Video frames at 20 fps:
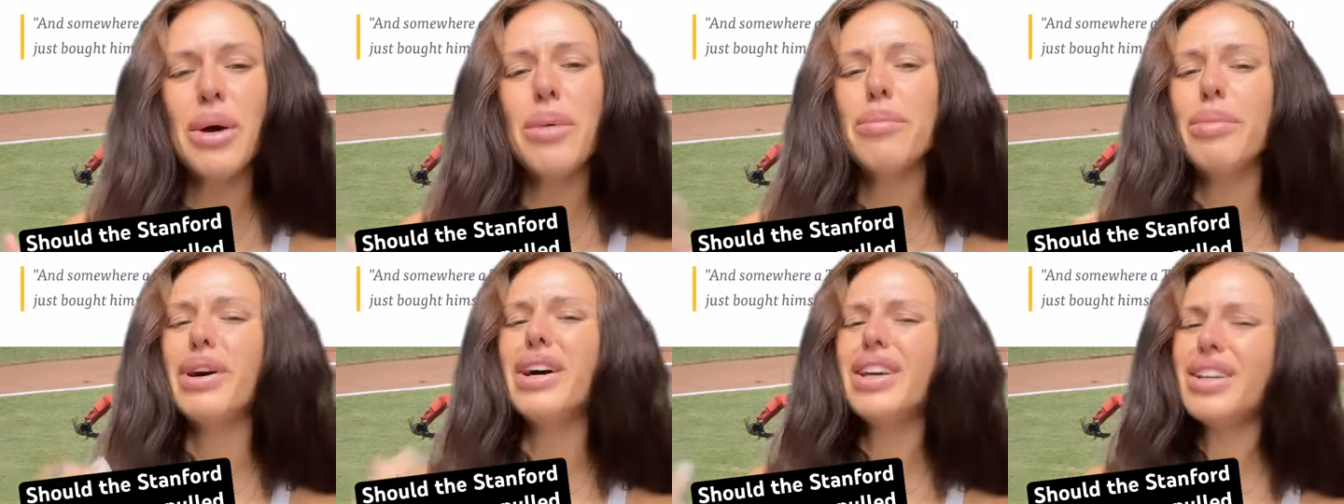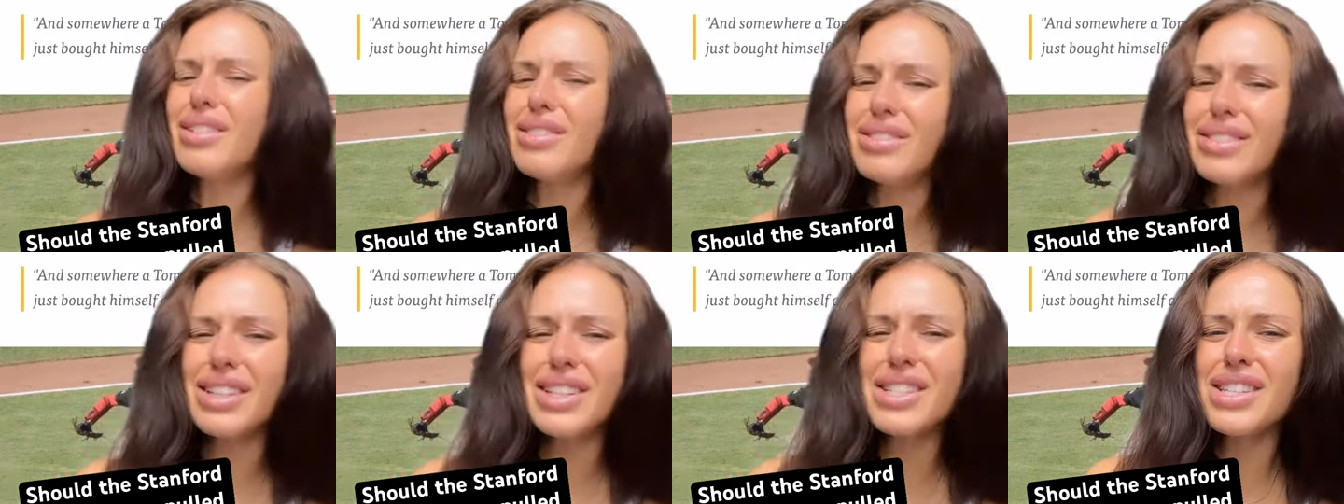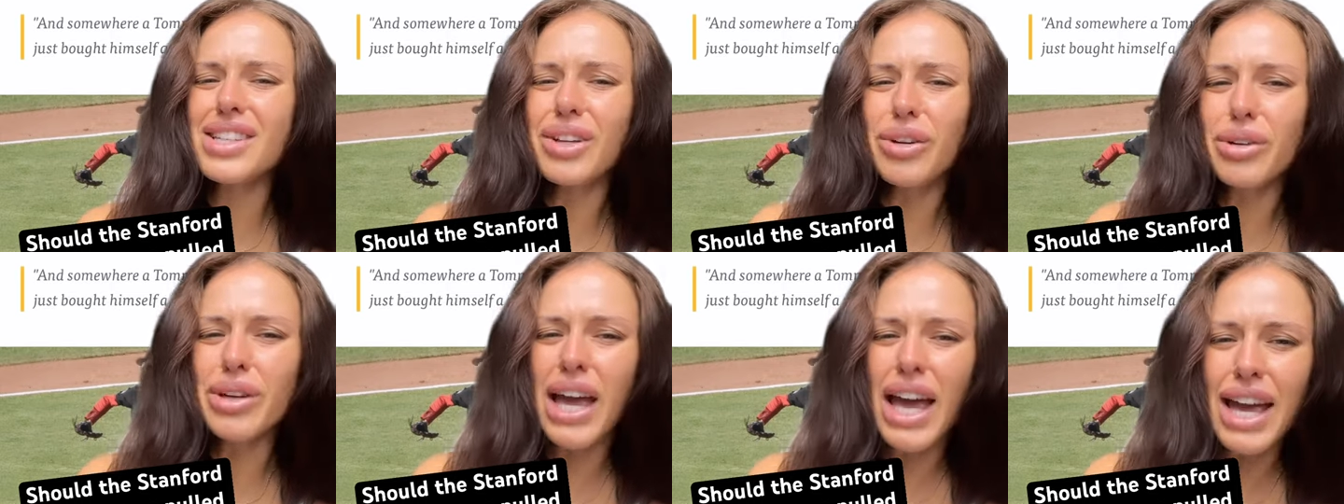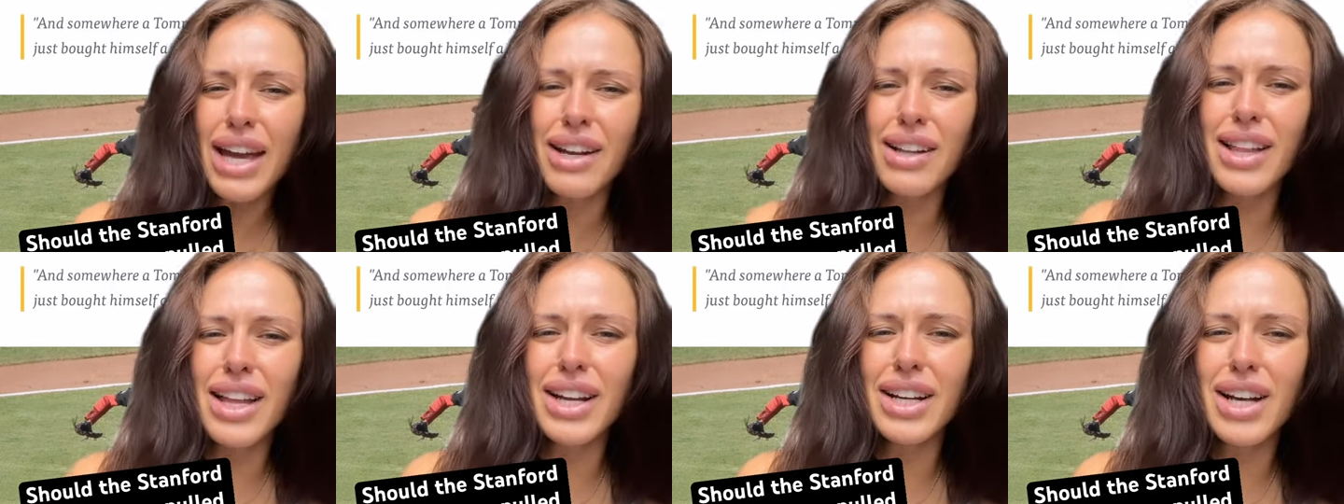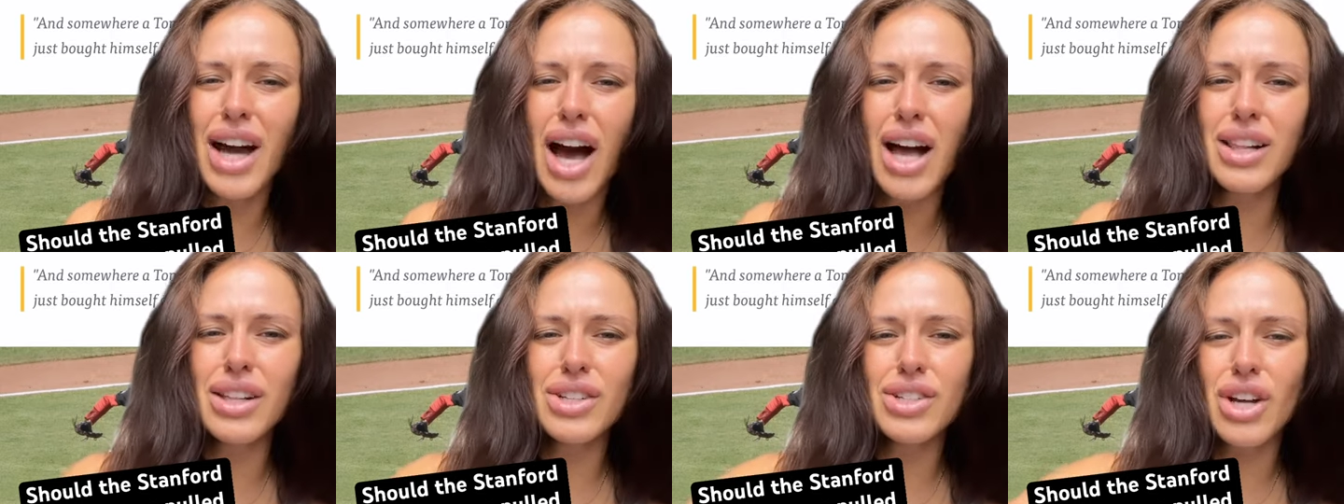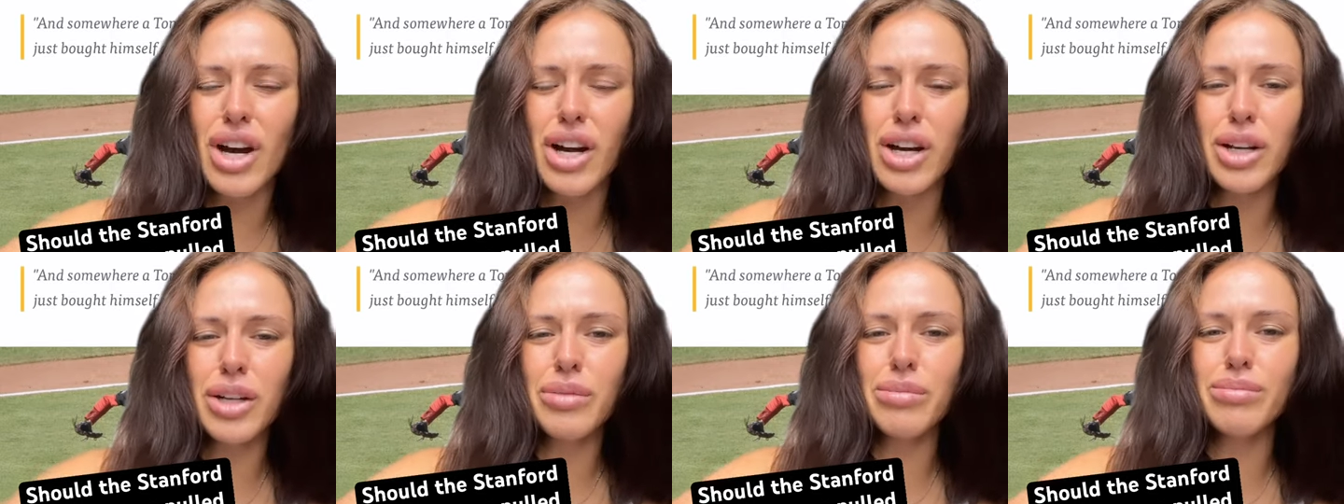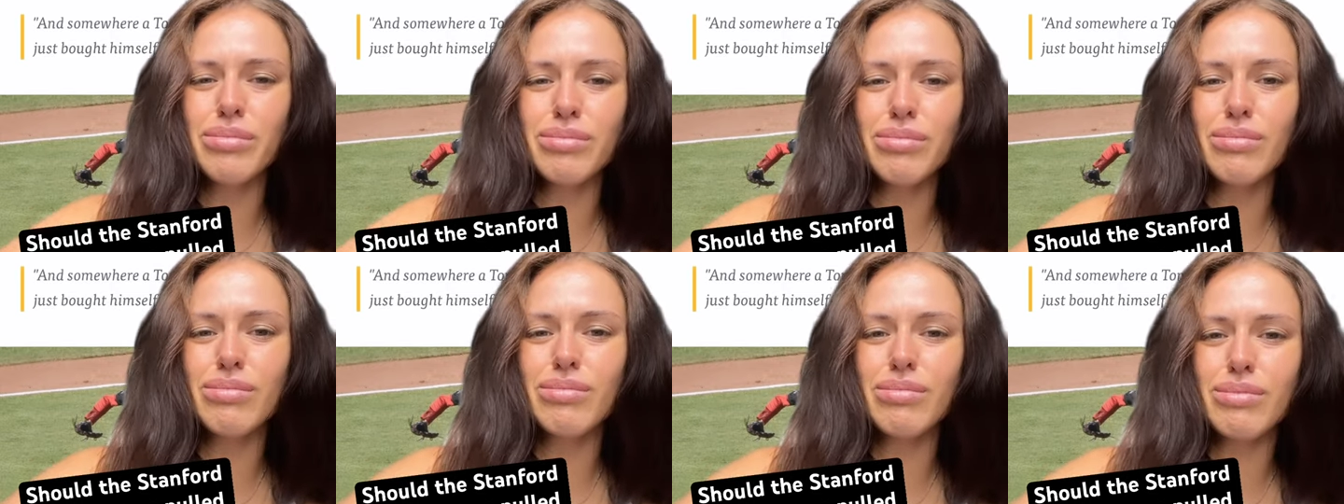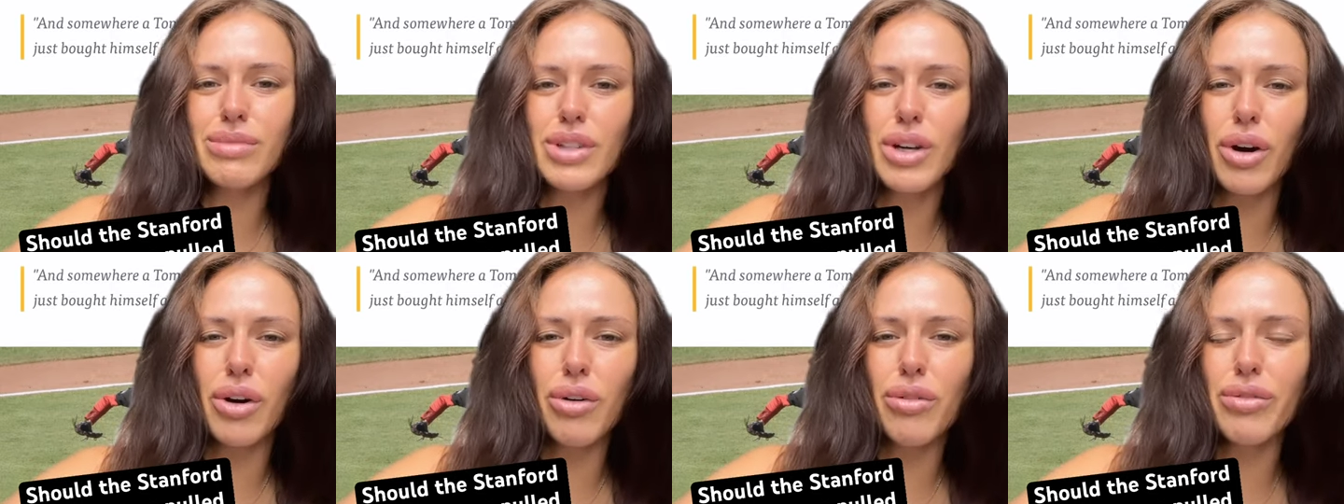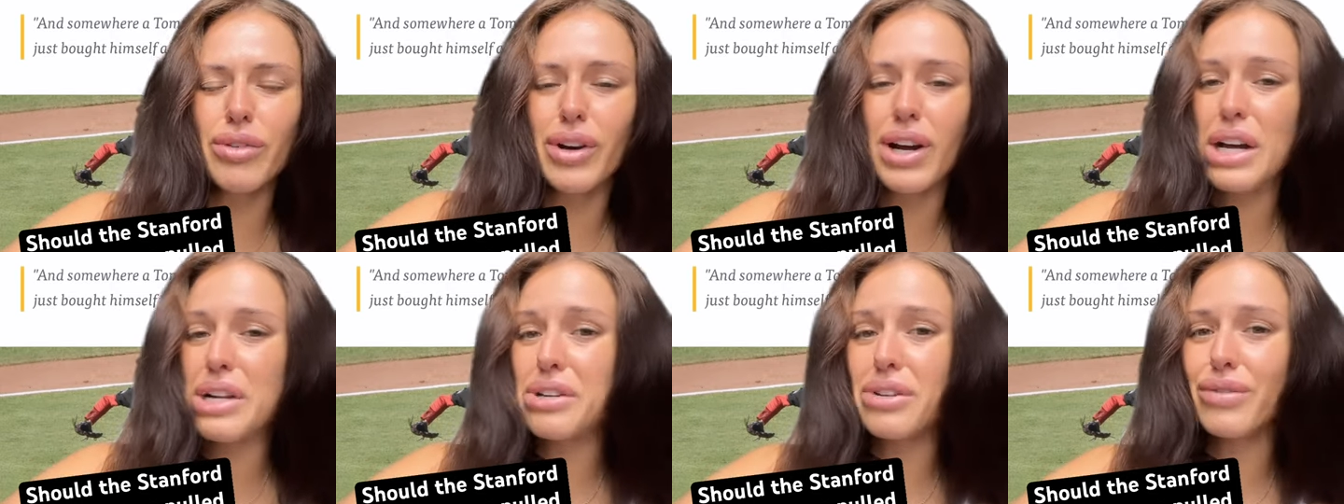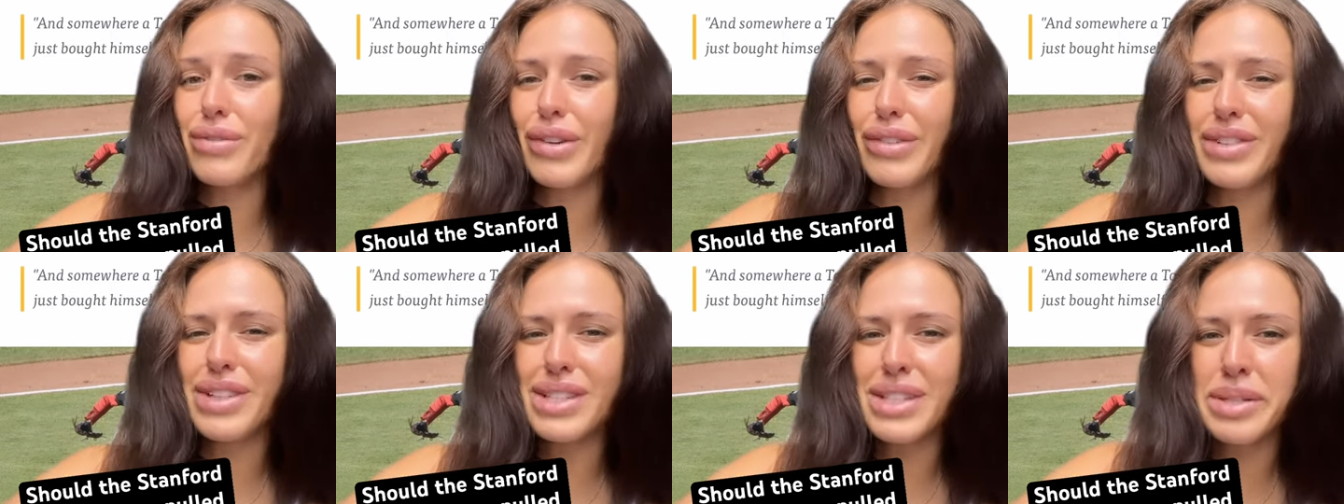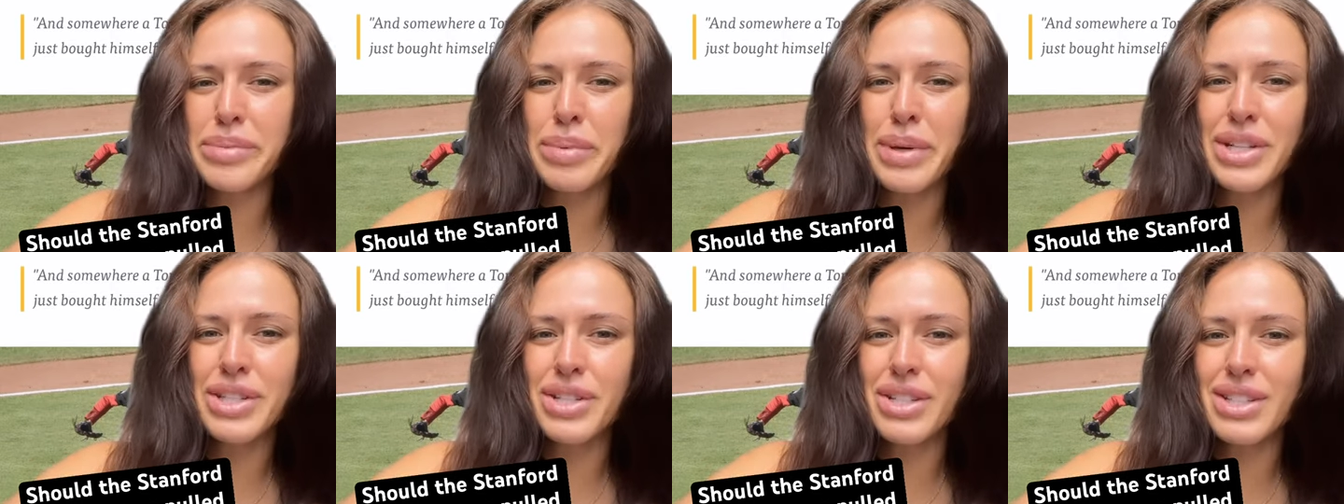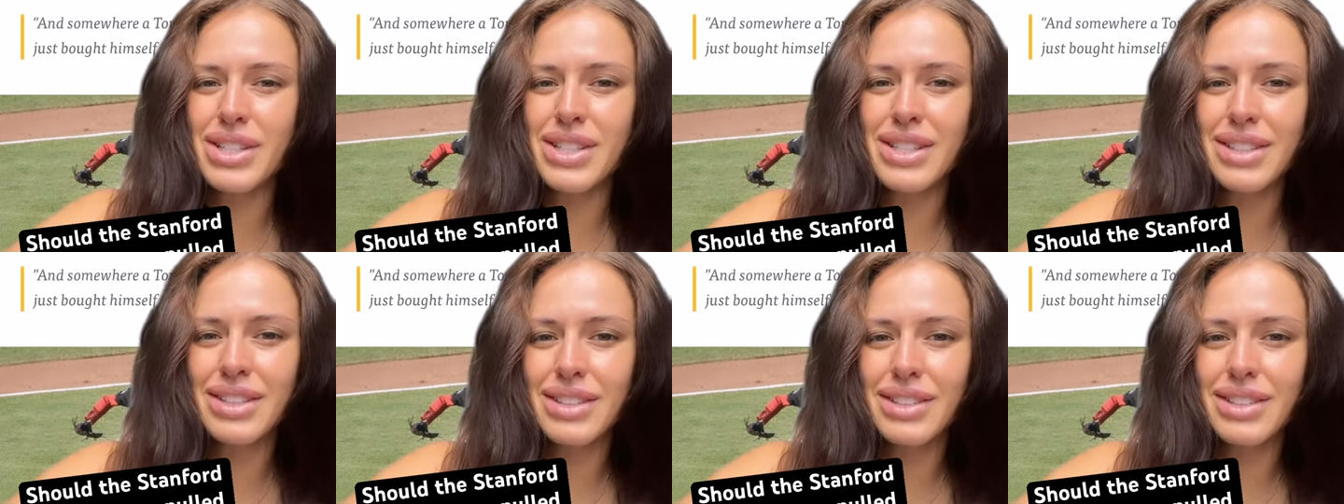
But is it okay to let a college arm go for 156 pitches?